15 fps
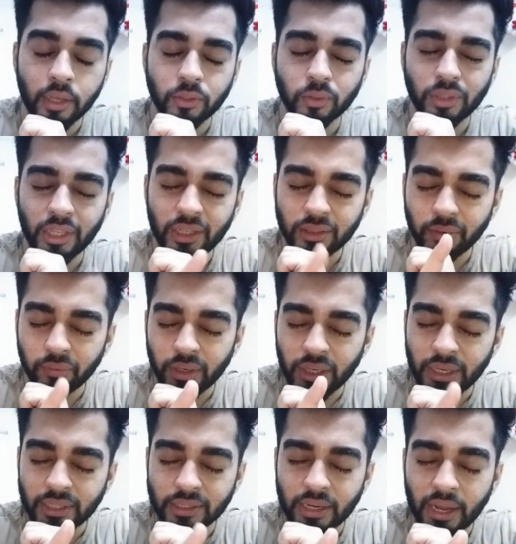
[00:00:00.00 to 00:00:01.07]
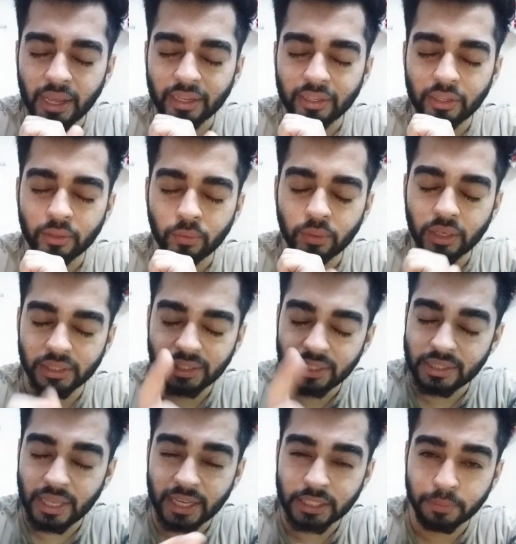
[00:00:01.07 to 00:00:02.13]
So there is a one dislike, you know,
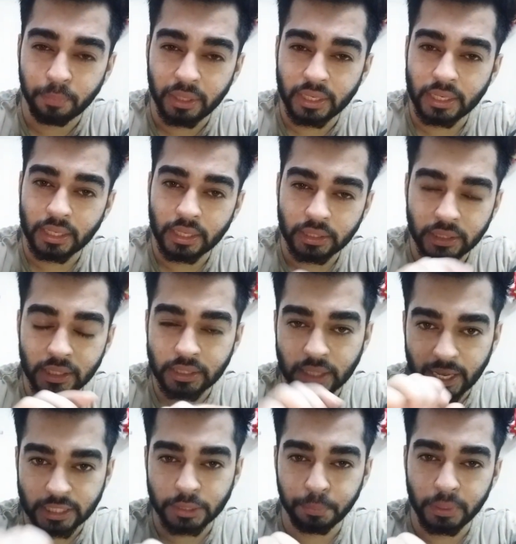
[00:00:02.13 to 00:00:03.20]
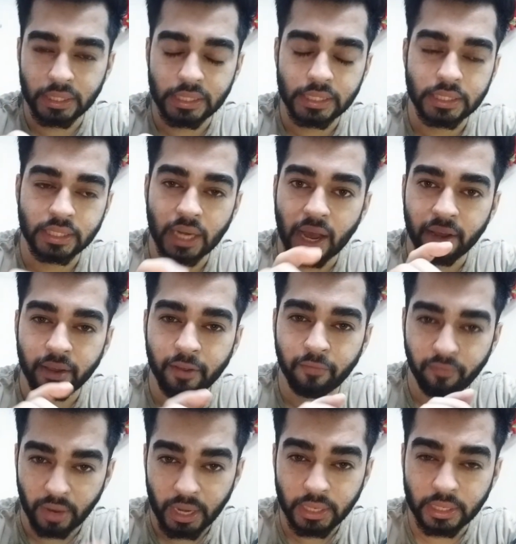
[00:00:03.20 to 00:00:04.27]
this experience I
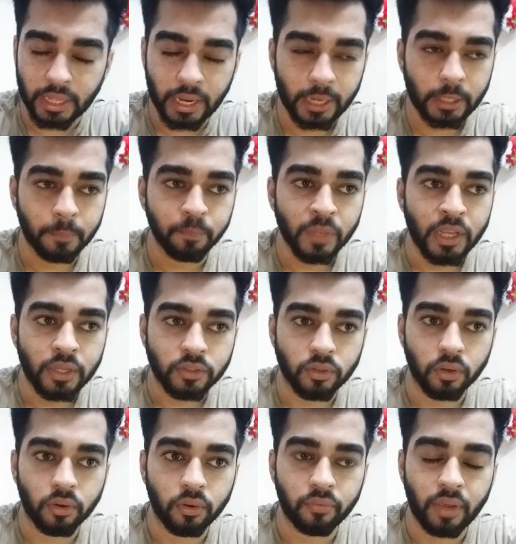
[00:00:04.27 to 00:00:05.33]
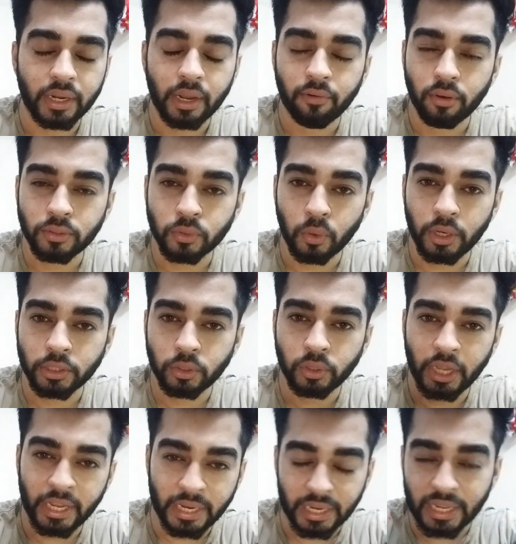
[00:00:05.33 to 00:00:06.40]
felt that. So when I was going to
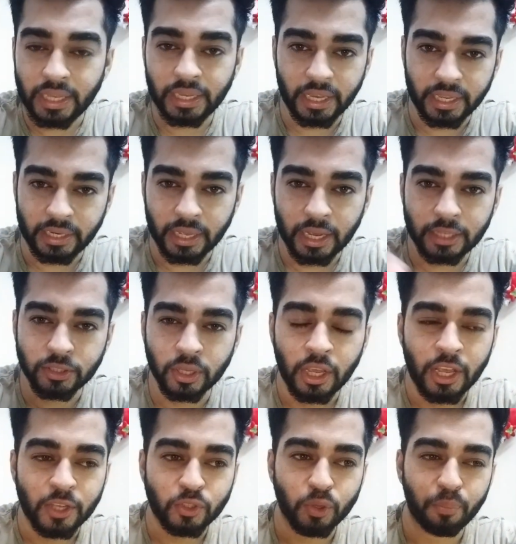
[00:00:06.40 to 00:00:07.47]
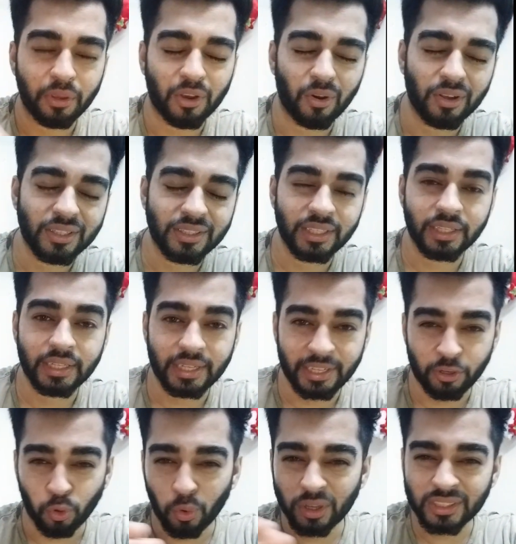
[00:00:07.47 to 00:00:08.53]
the hilly areas, so because the
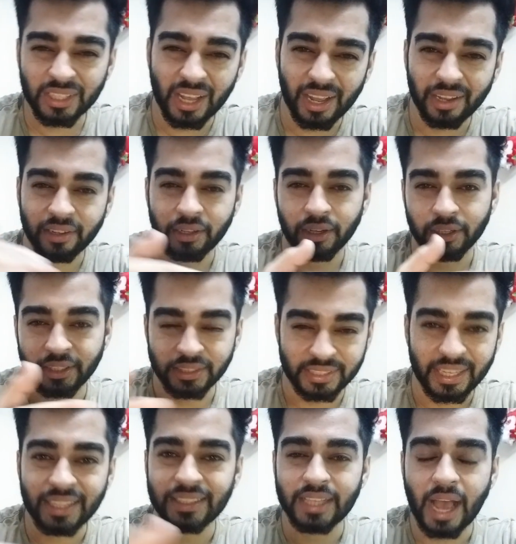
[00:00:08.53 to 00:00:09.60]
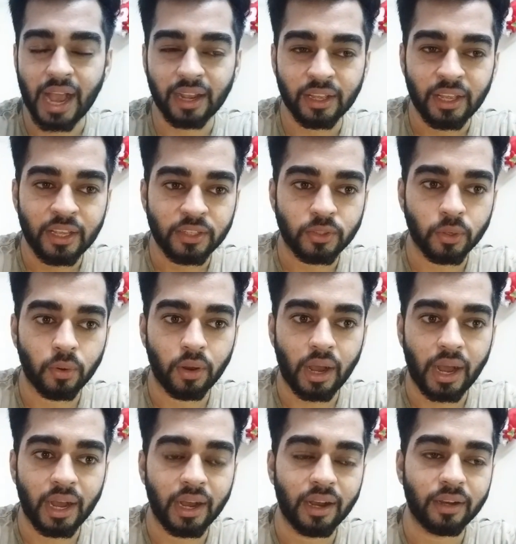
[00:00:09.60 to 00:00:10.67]
roads are zigzag,
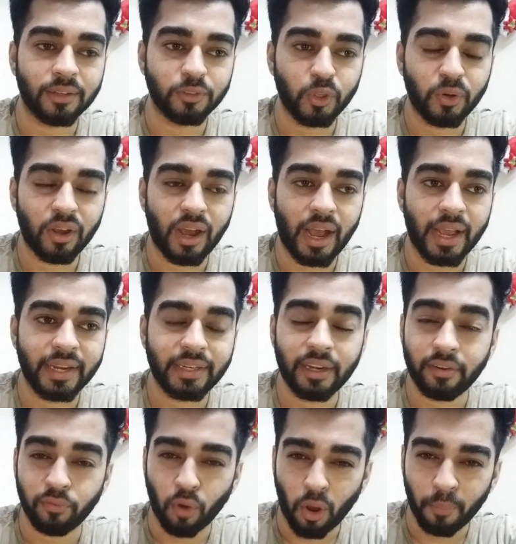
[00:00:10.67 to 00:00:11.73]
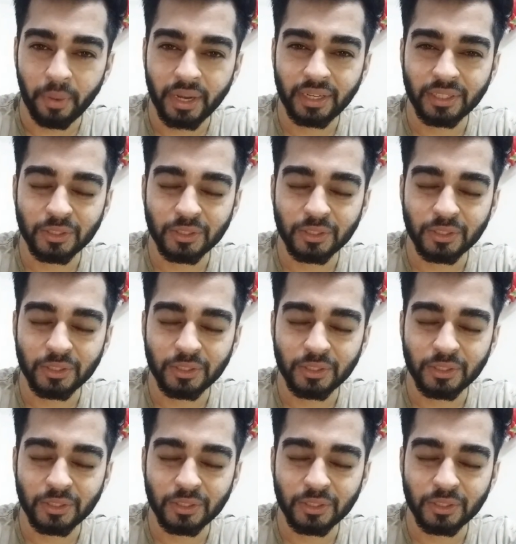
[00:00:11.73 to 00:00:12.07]
so you know, I did vomit.